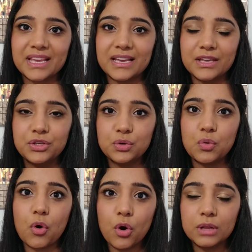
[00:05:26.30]
you
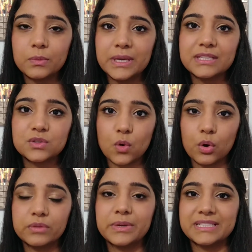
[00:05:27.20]

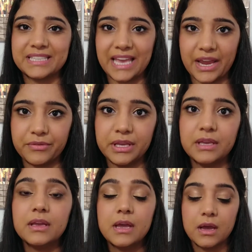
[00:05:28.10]
always
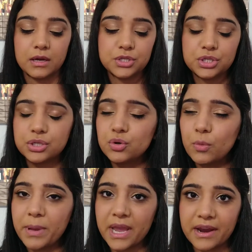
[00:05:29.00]
carry 2
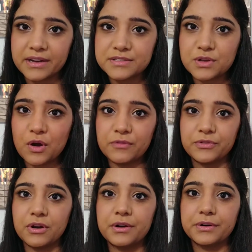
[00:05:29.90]
pairs of
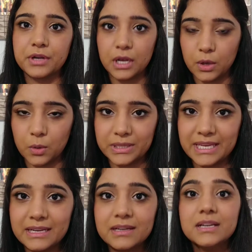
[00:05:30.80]
your
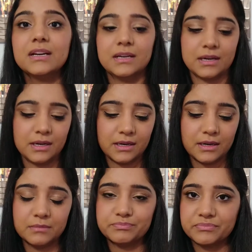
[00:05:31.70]
clothing,
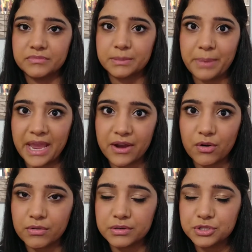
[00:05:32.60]
2
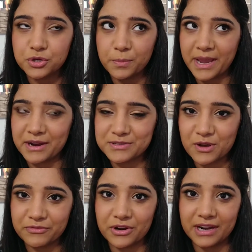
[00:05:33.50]
pairs
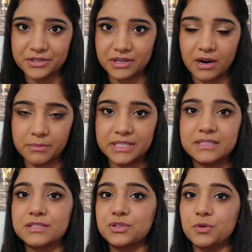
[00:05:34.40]
of your
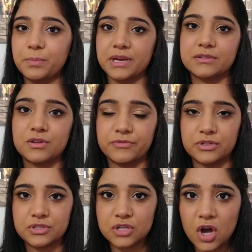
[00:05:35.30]
undergarments, 2 pairs of your
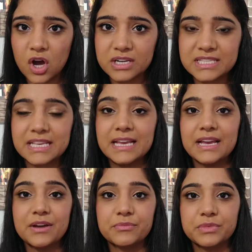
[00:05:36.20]
socks,
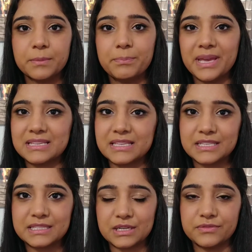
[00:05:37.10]
the basic
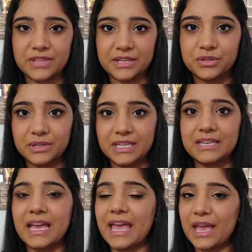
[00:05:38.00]
stuff that you
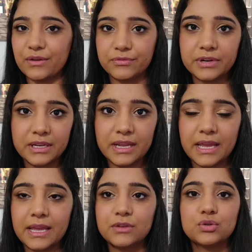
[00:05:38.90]
need every
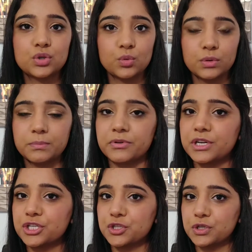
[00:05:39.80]
day:
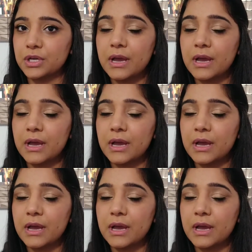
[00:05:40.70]
toothbrush,